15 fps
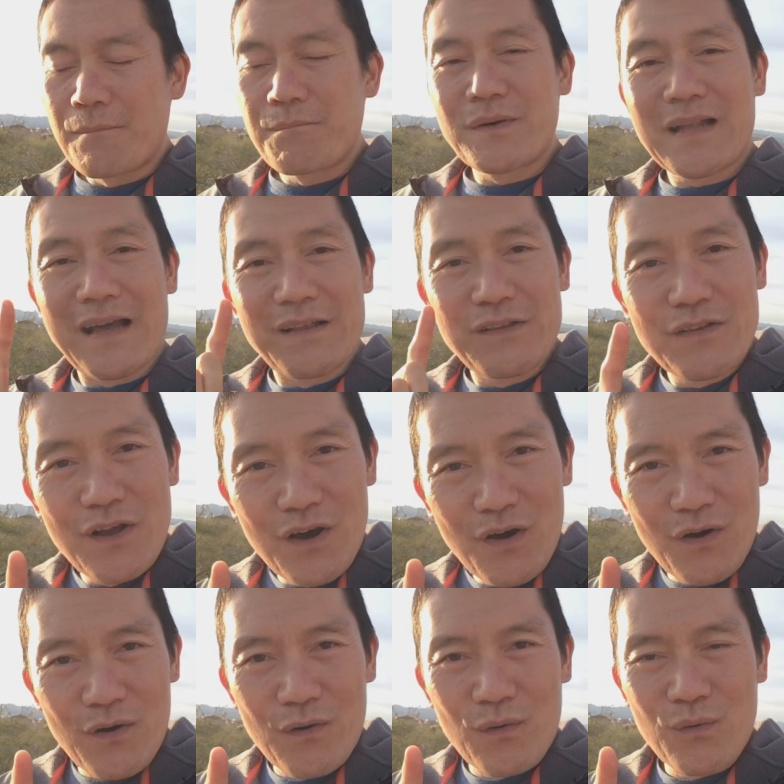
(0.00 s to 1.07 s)
But I
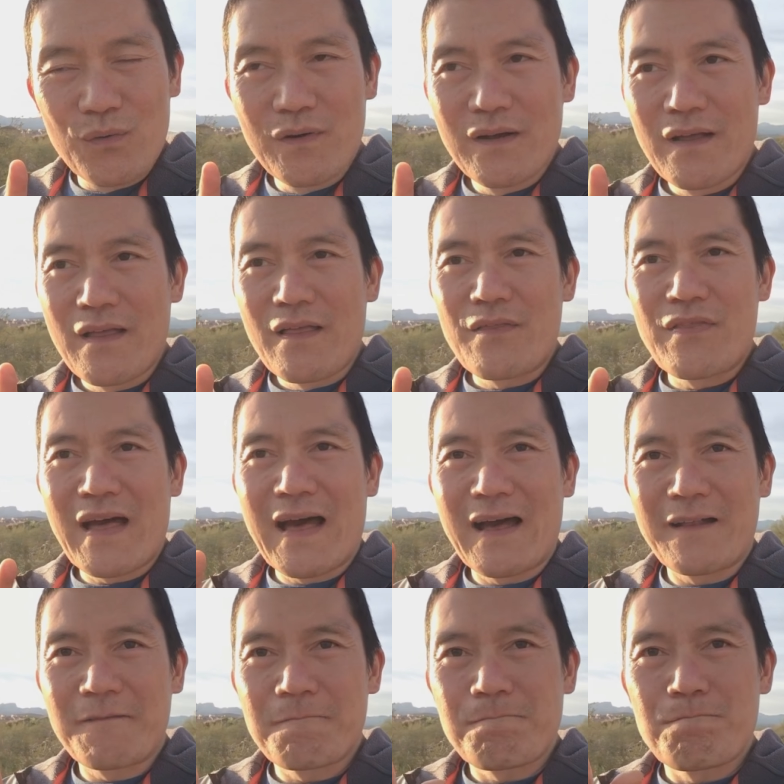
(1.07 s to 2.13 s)
know
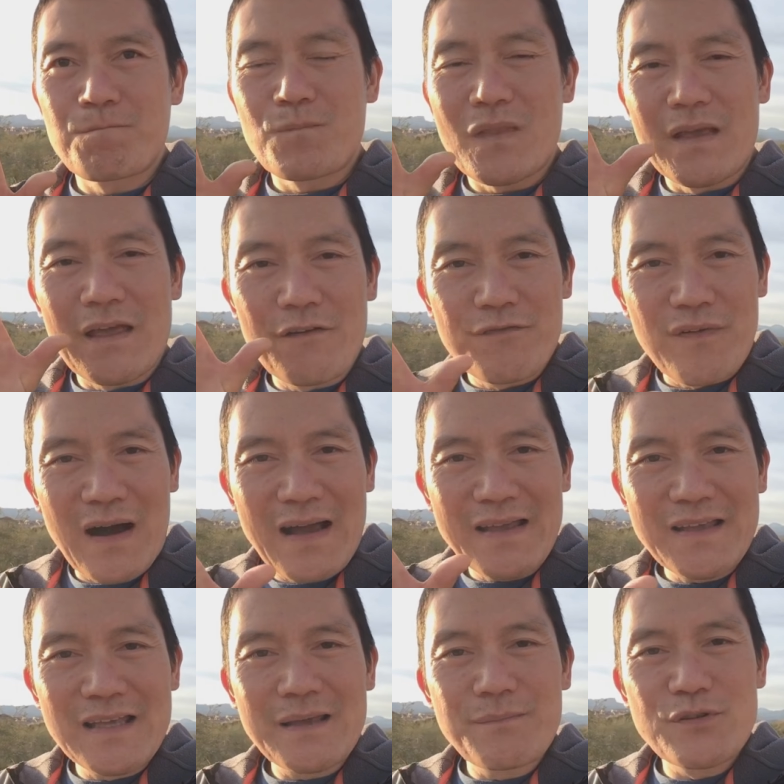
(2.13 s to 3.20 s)
that if I
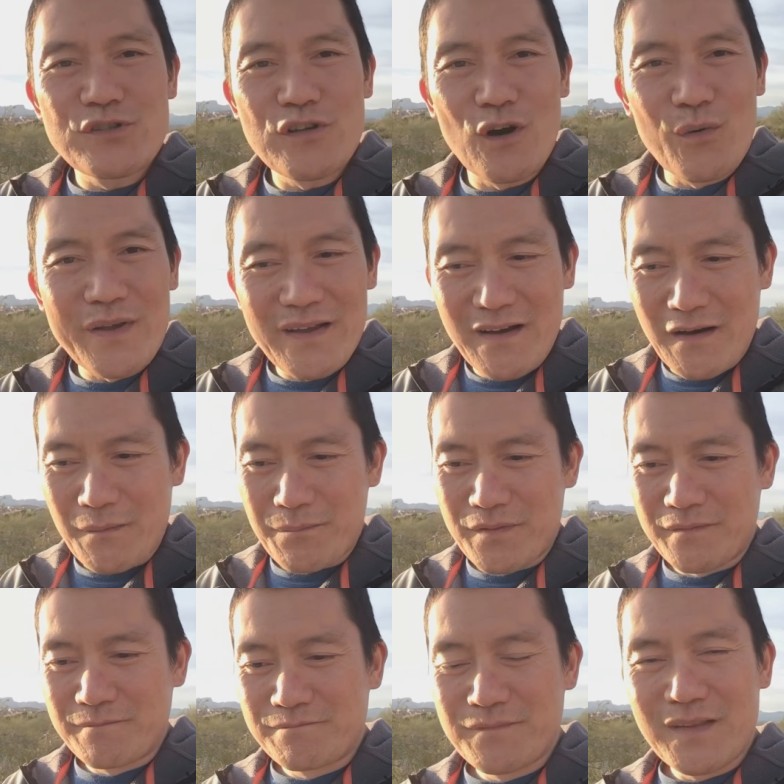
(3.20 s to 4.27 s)
keep showing up,
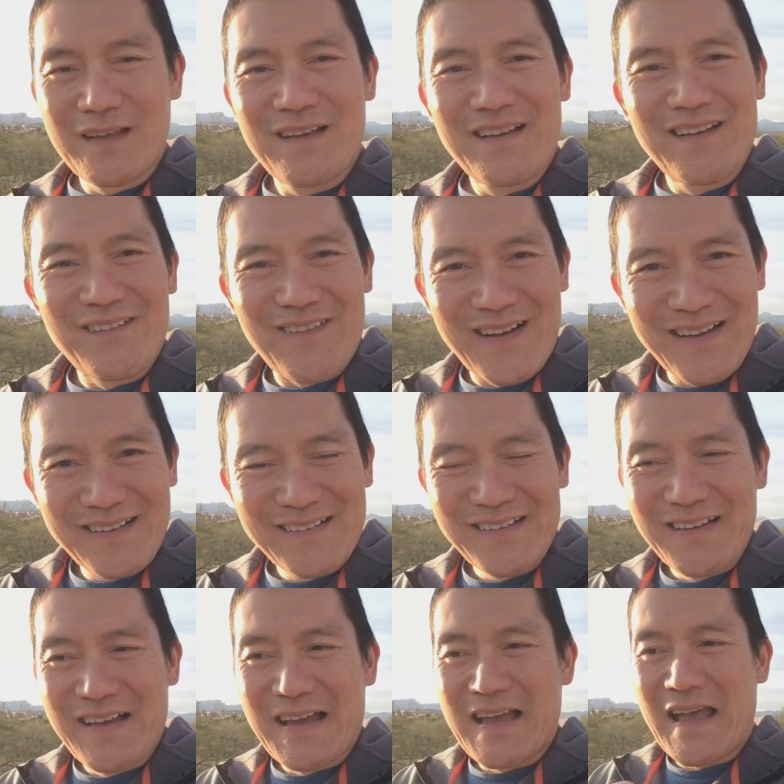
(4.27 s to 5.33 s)
right,
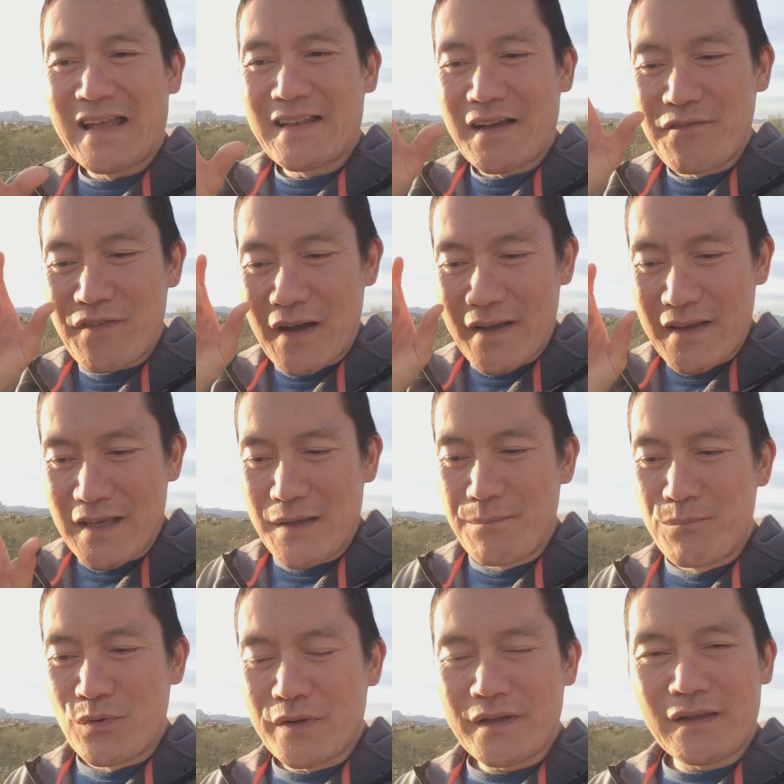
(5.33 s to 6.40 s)
and if I
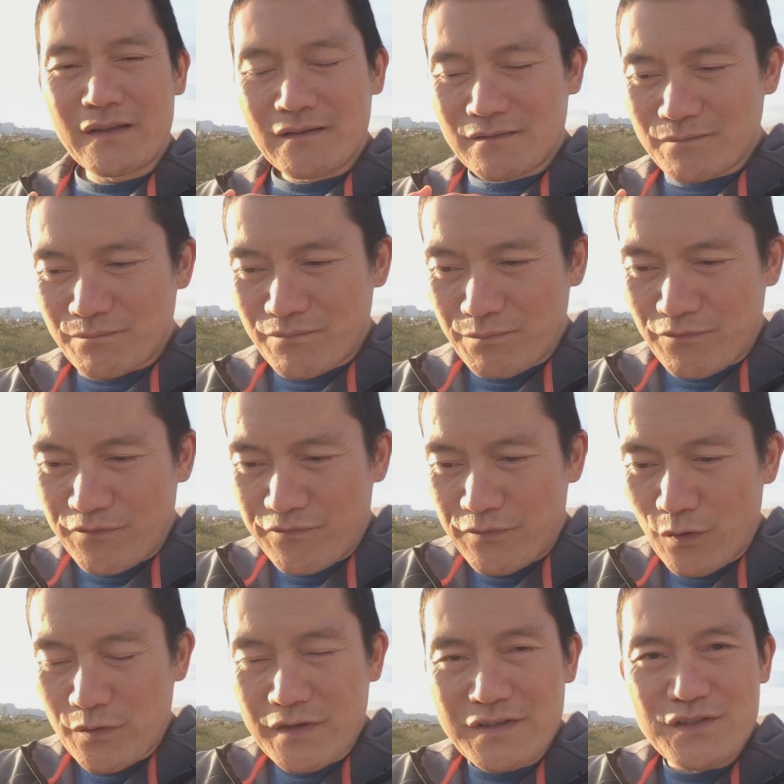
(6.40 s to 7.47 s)
keep bringing
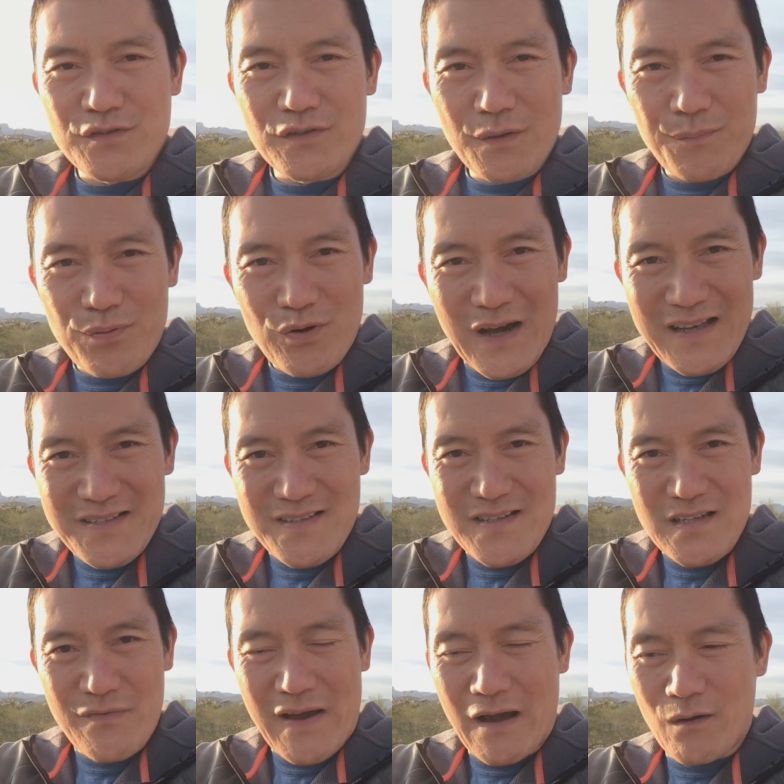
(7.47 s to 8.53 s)
focus to the
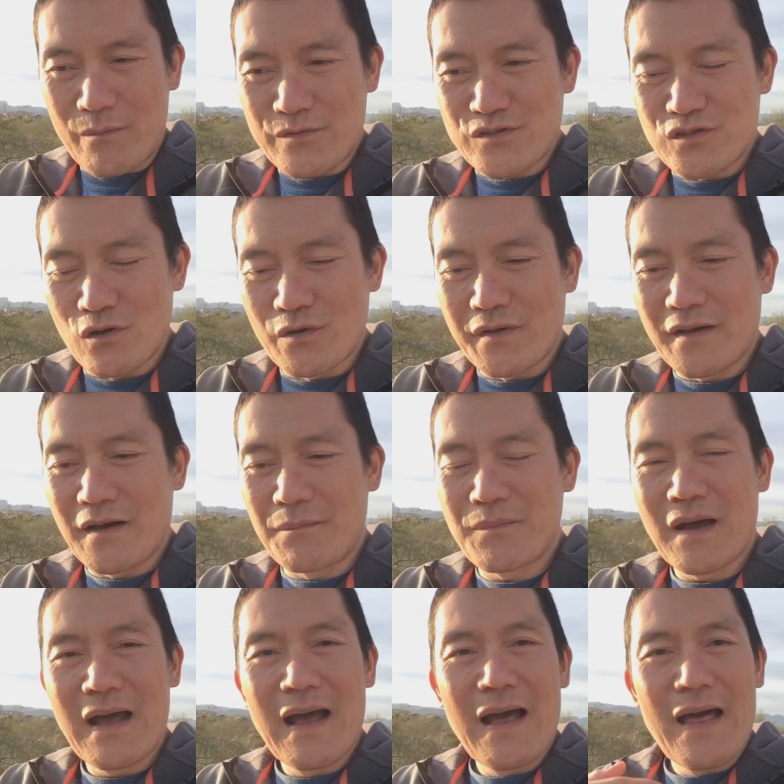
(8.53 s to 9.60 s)
process of how I'm showing up,
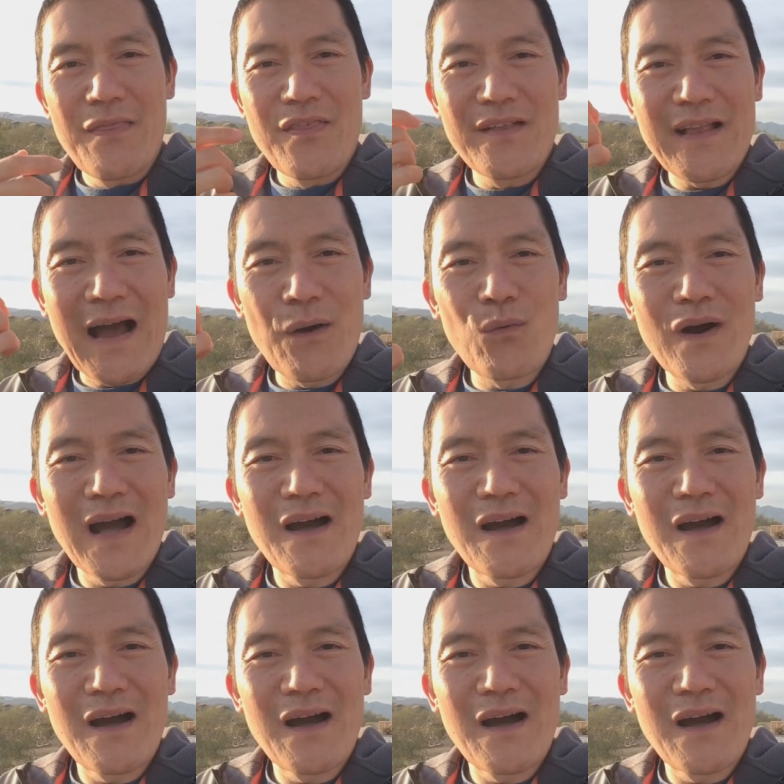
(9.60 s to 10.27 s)
then I will